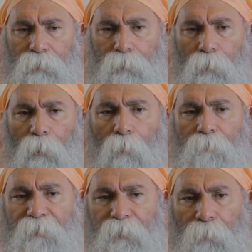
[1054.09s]
to go
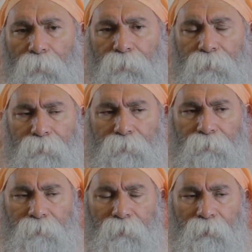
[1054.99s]
beyond
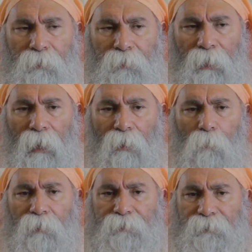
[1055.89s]

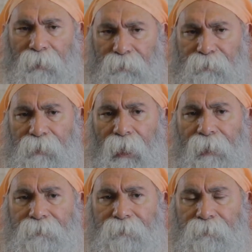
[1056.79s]
our dark
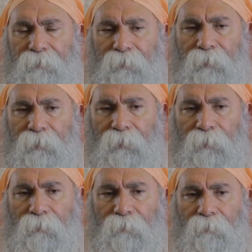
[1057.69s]
side,
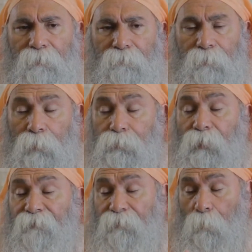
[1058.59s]

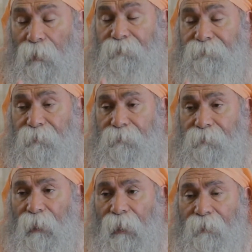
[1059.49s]
because every one of
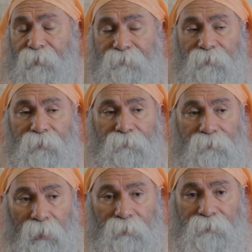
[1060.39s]
us has a
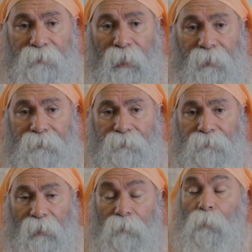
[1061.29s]
dark side,
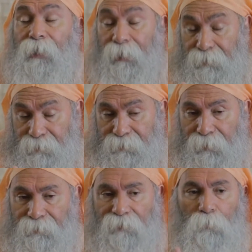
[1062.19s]
and we
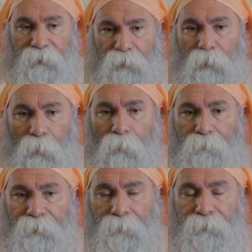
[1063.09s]
understand that we need to go
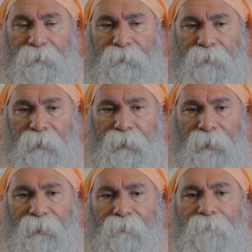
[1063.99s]
beyond it,
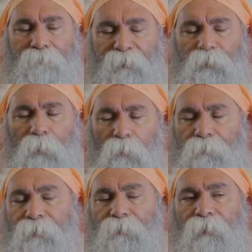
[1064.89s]
but to go
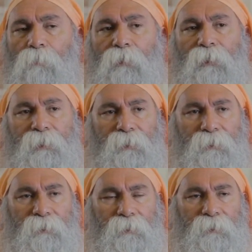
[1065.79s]
beyond our
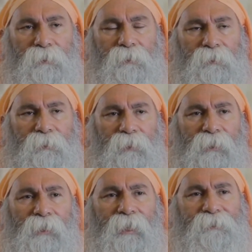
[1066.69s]

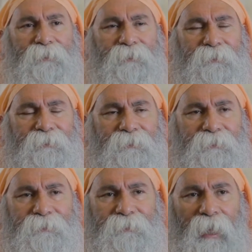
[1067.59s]
enlightened
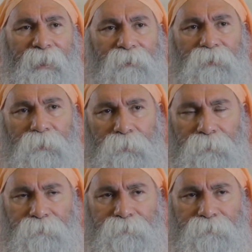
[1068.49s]
side too.